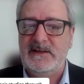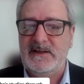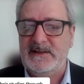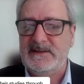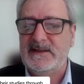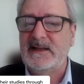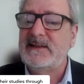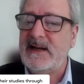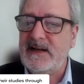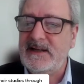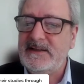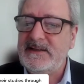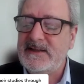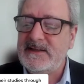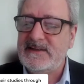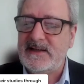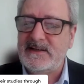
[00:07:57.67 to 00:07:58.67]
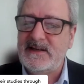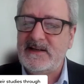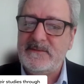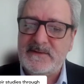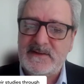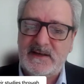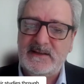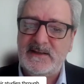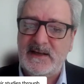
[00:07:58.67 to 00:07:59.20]
data analytics and
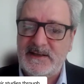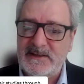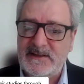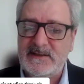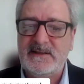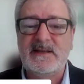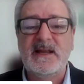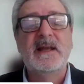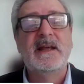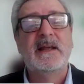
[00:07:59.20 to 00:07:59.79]
artificial intelligence.